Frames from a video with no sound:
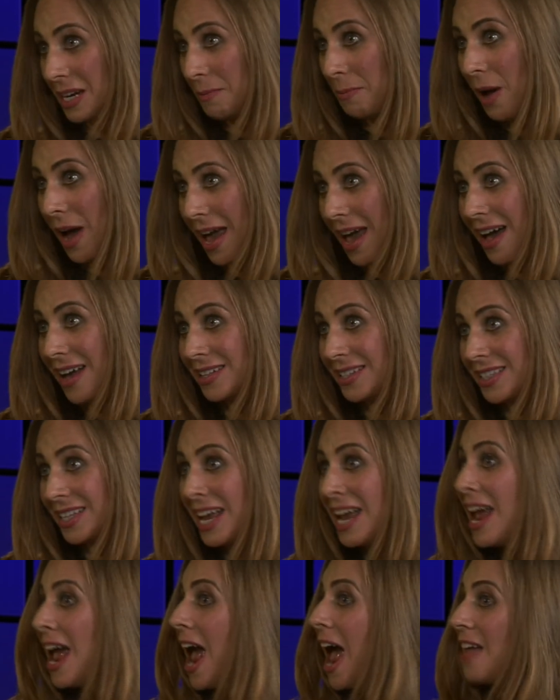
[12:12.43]
by us,
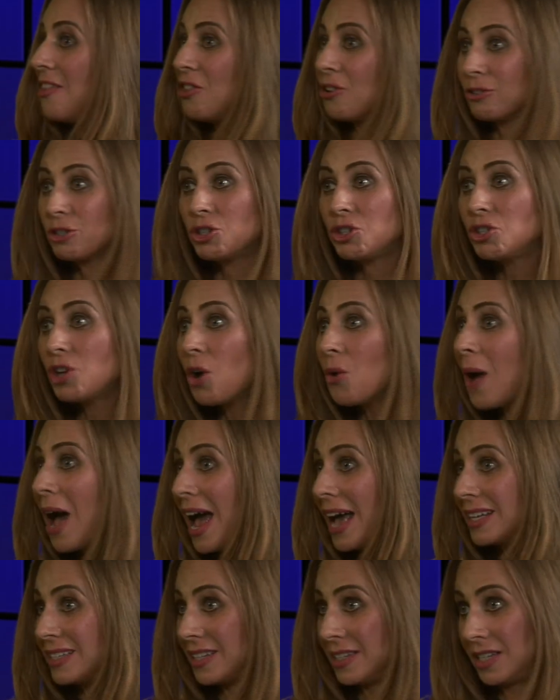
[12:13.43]
and they're so
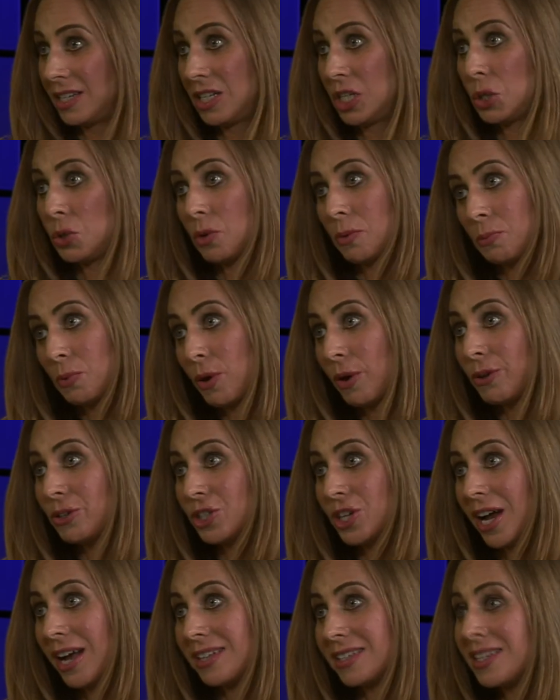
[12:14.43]
hesitant to approach
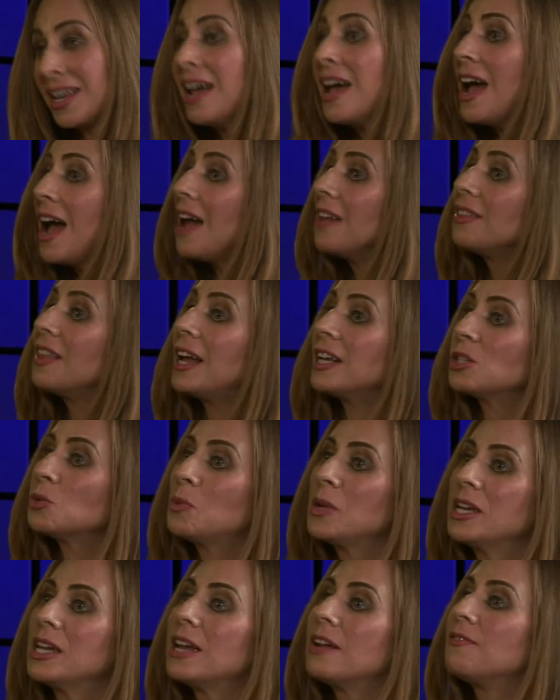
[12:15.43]
us unless we
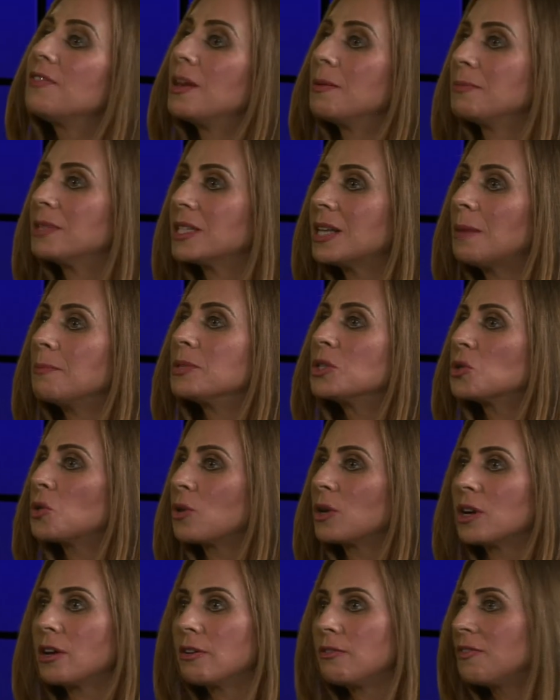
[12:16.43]
give them some sort
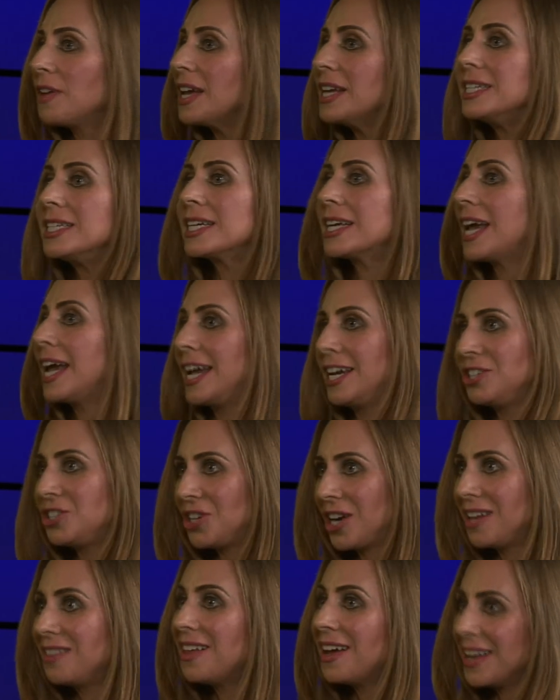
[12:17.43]
of
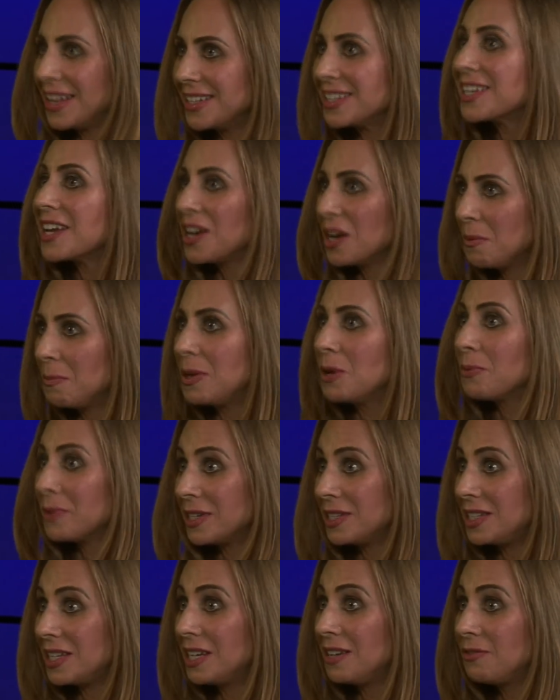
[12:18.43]
indication that it's going to be
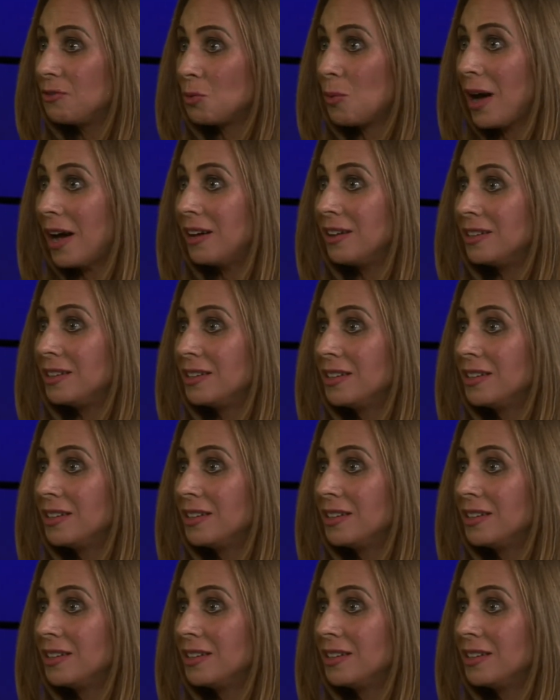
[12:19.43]
received well.